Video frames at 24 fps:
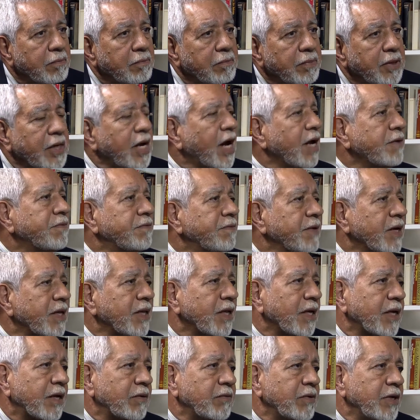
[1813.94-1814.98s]
But I felt
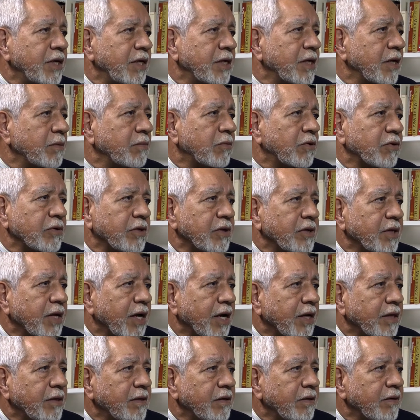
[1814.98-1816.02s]
like we needed more than
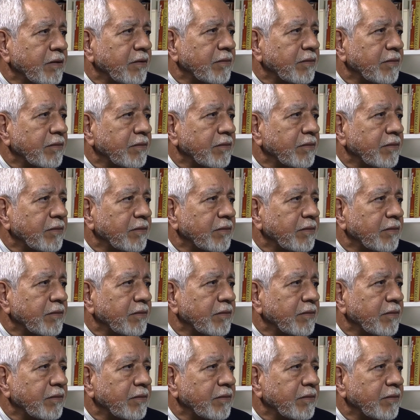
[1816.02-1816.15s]
that.